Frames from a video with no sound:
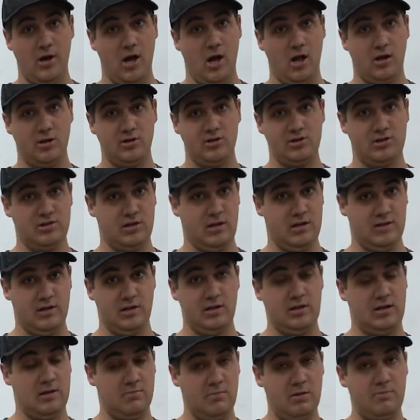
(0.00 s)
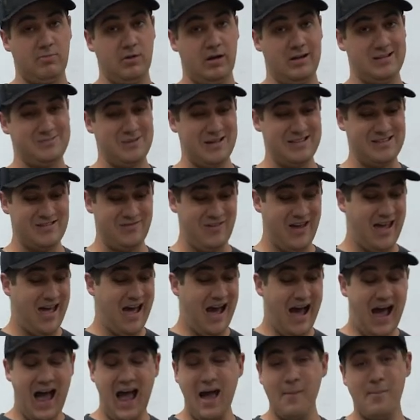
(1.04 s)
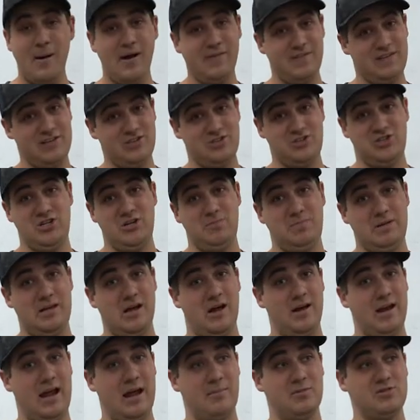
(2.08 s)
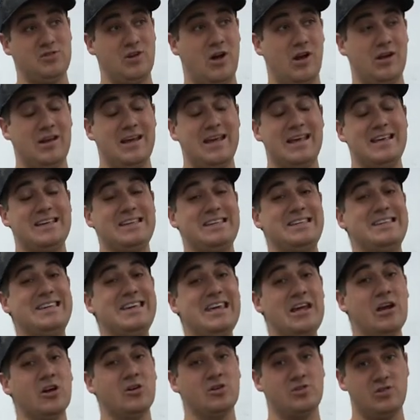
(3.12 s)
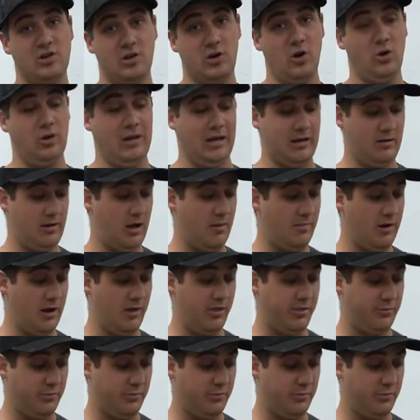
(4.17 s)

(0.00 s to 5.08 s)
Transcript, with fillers: dollars. They can be pretty expensive. I bought this cheapie on Amazon years ago, like coming on